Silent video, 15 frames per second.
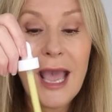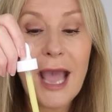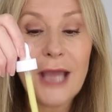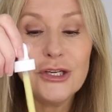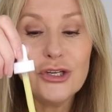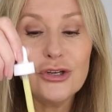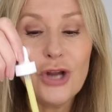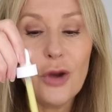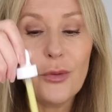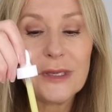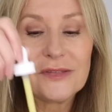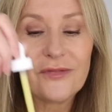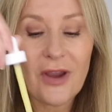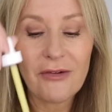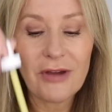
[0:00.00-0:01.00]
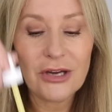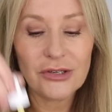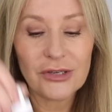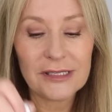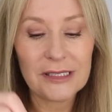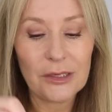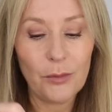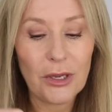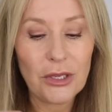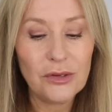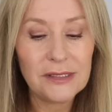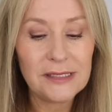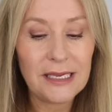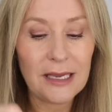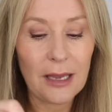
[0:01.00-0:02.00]
And you know, it's very interesting when you
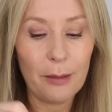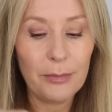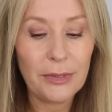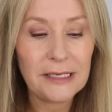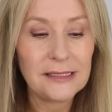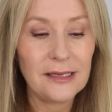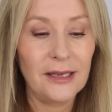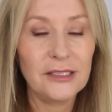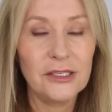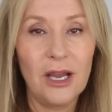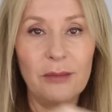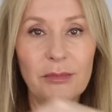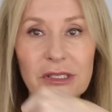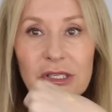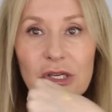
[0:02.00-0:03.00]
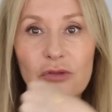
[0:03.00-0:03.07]
see companies like Timeless,